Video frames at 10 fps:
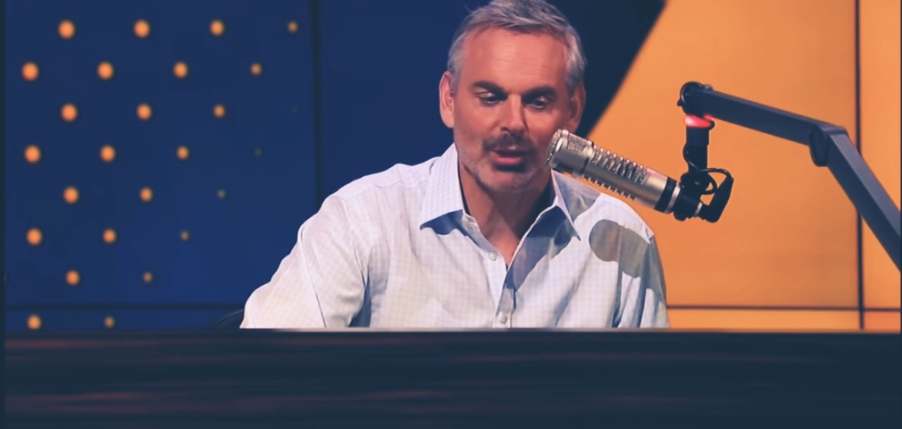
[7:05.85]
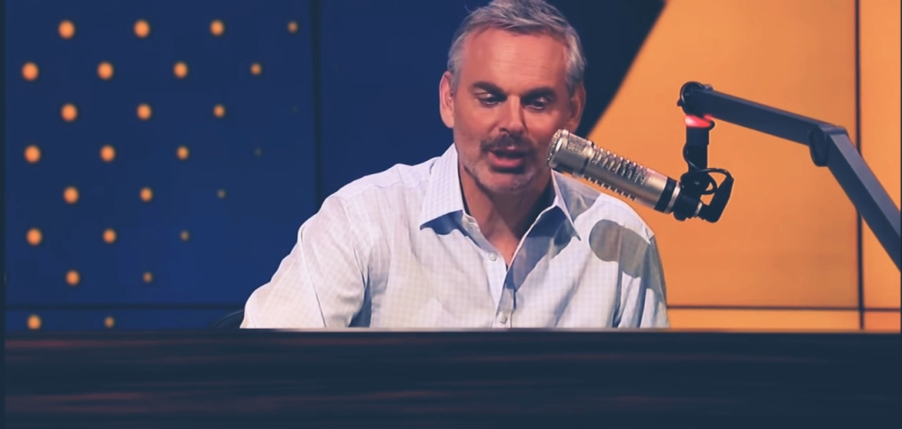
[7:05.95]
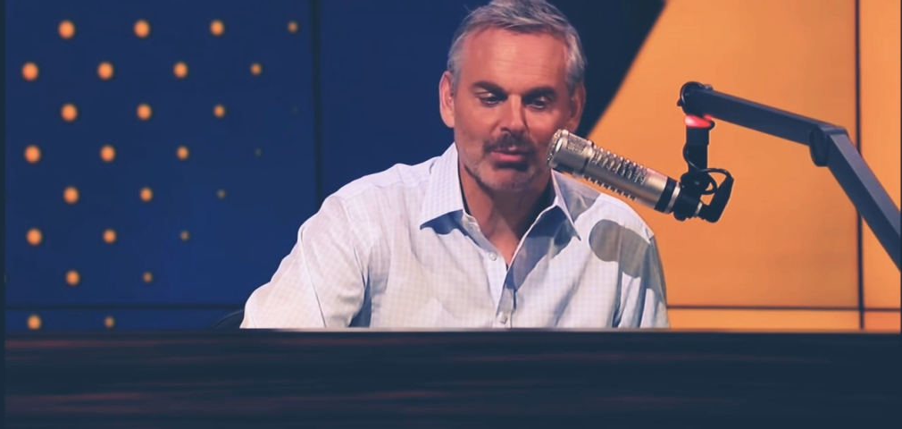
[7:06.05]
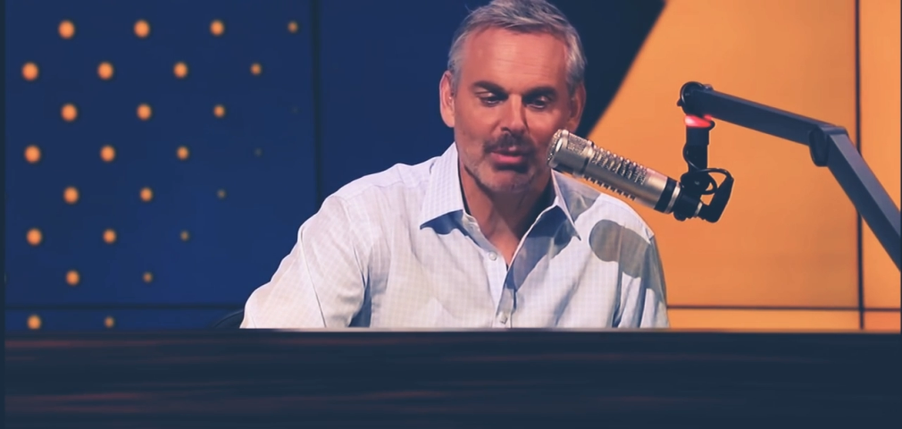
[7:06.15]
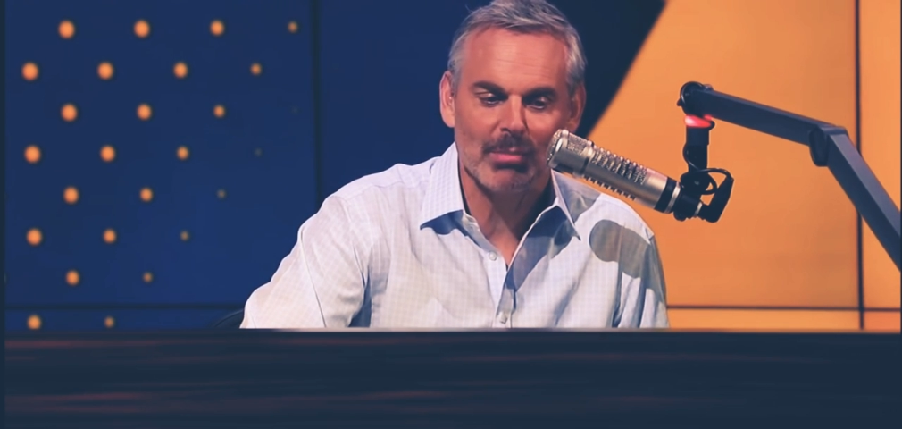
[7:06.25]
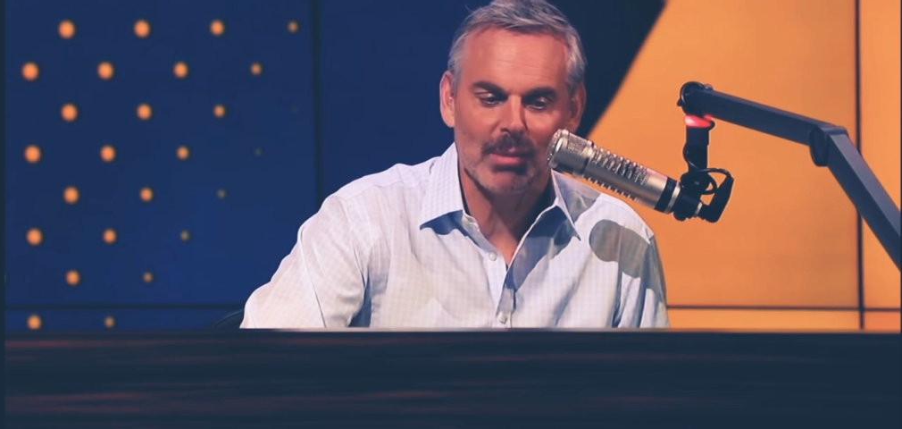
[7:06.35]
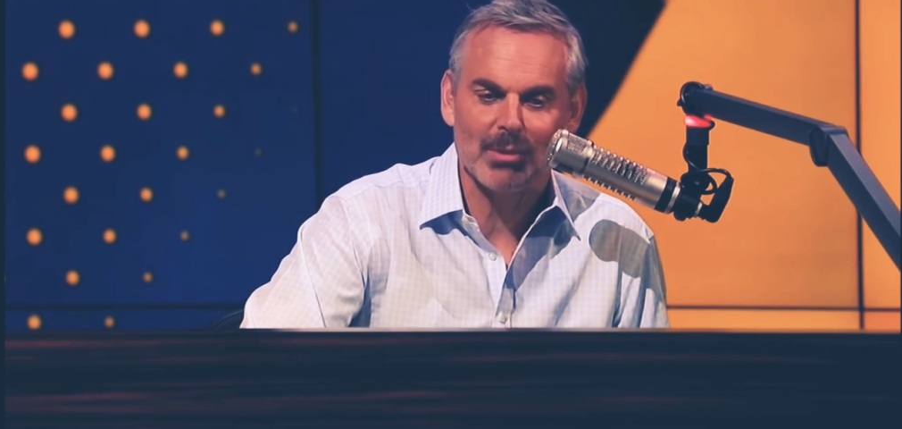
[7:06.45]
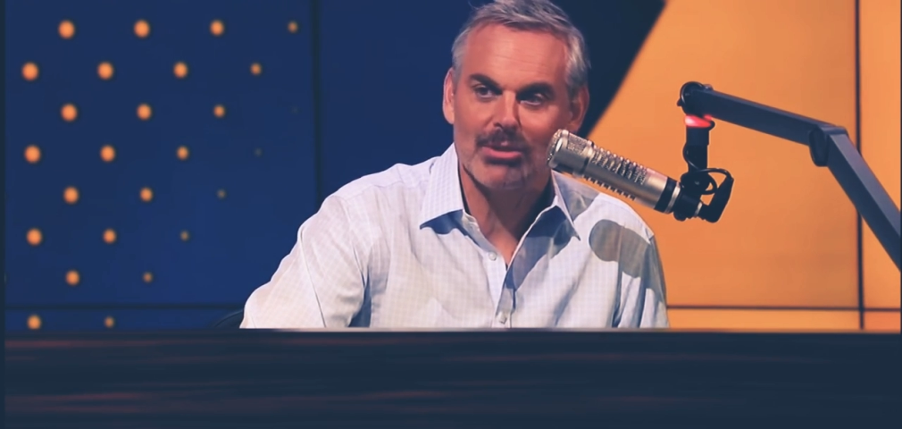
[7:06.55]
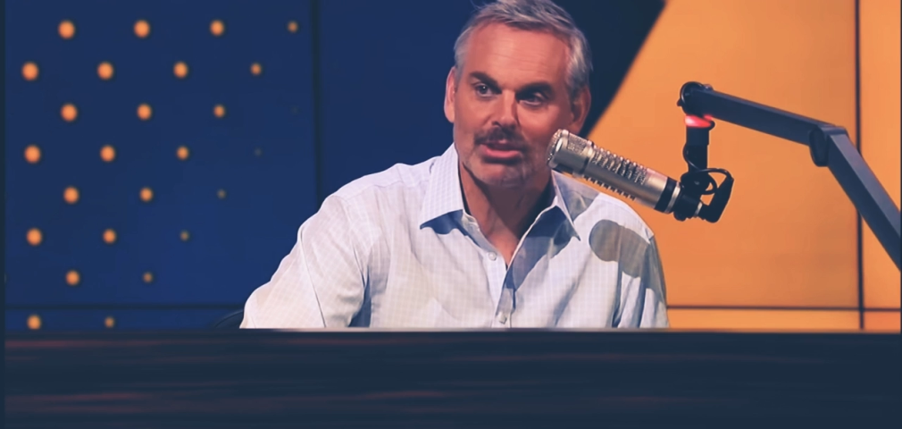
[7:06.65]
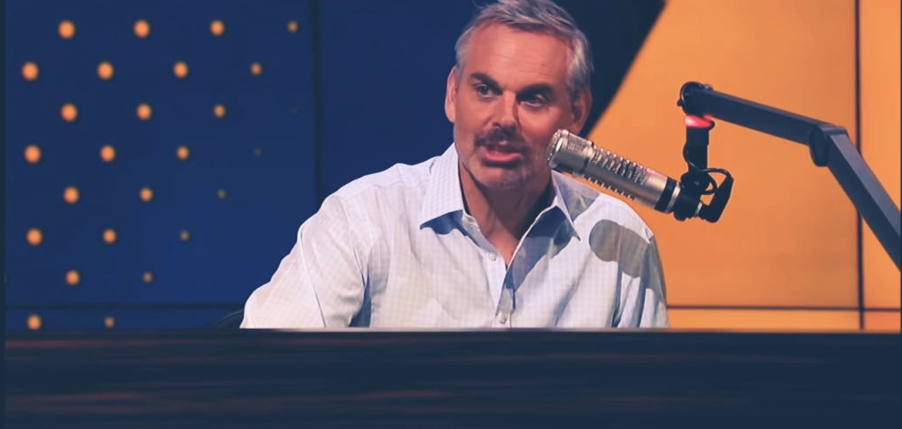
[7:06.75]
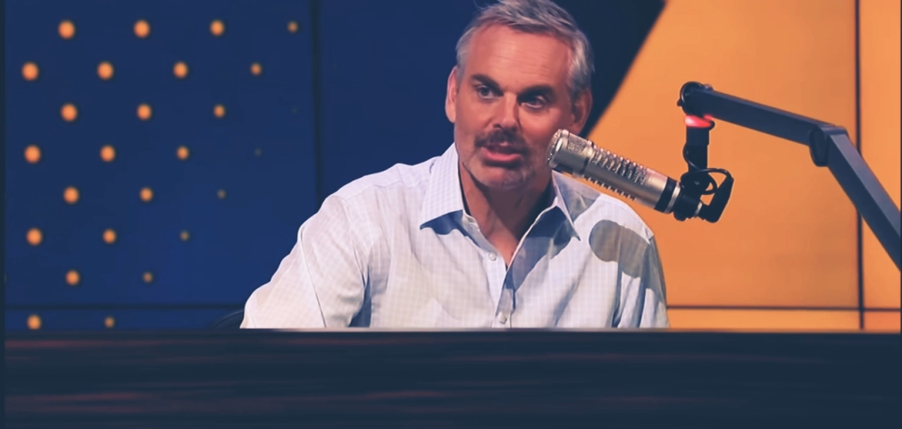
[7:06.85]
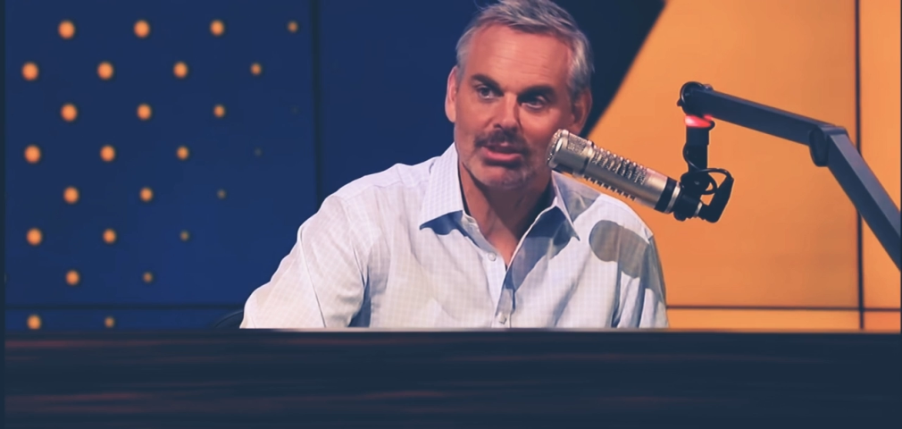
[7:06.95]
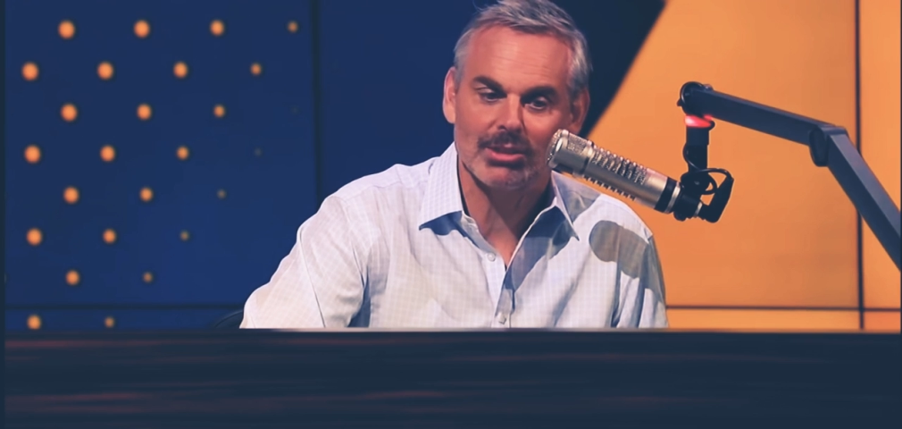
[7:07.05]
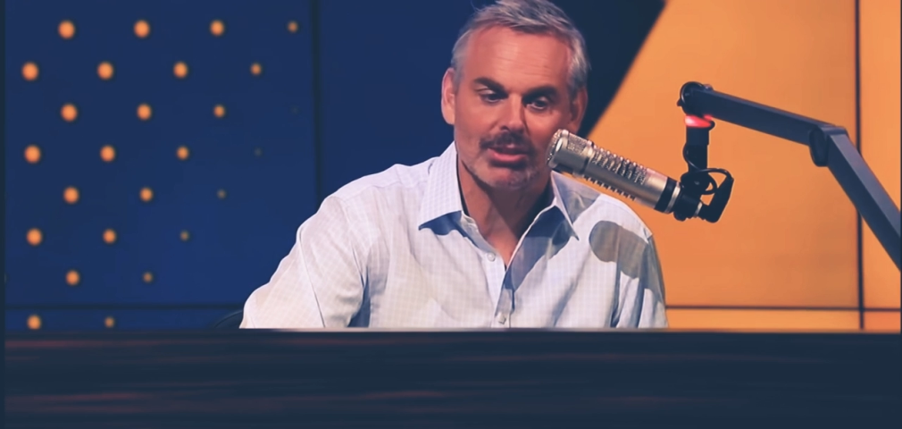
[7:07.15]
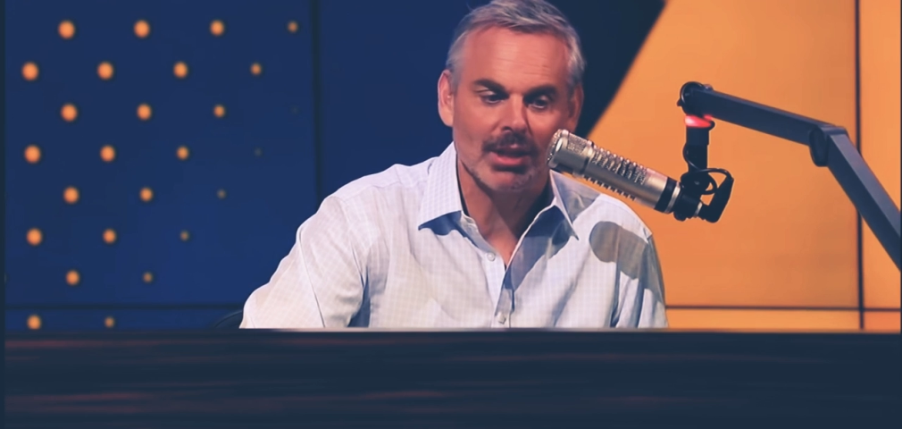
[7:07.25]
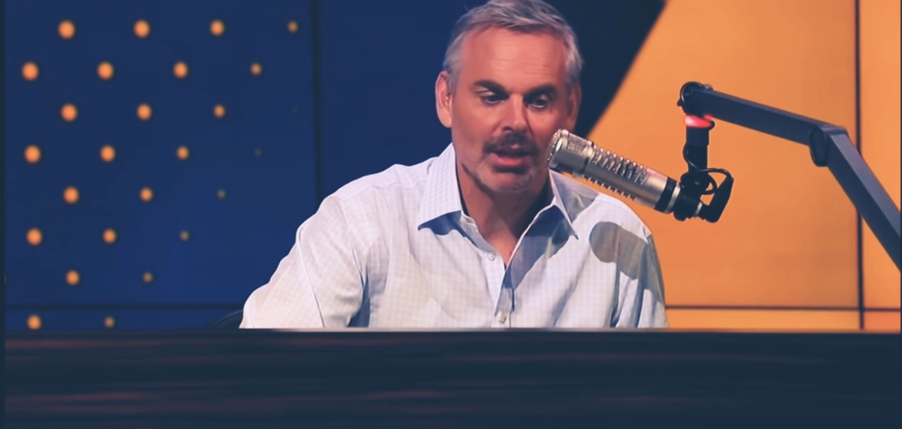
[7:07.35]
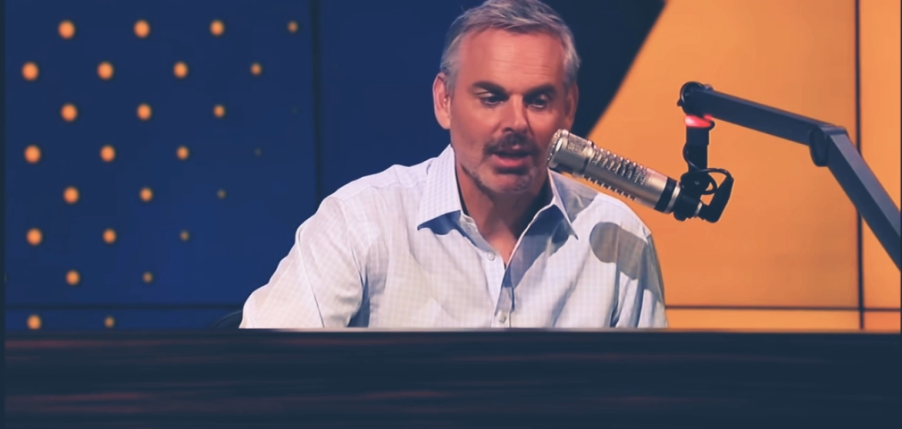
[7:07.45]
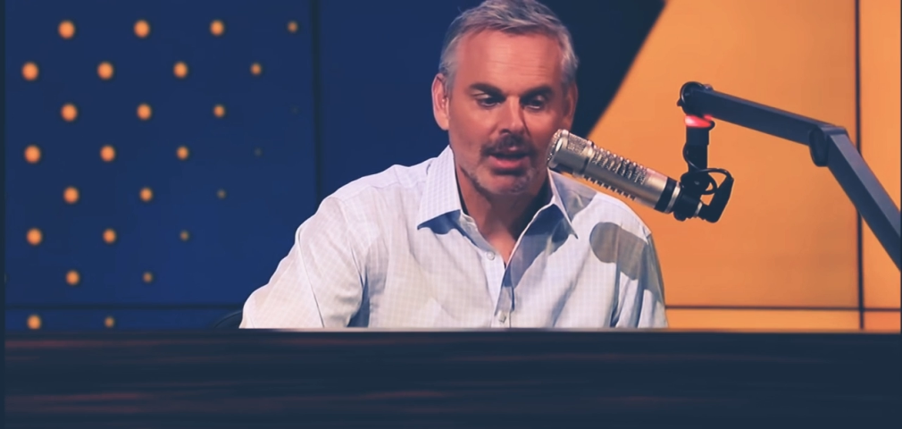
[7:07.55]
into a member of the Sixers,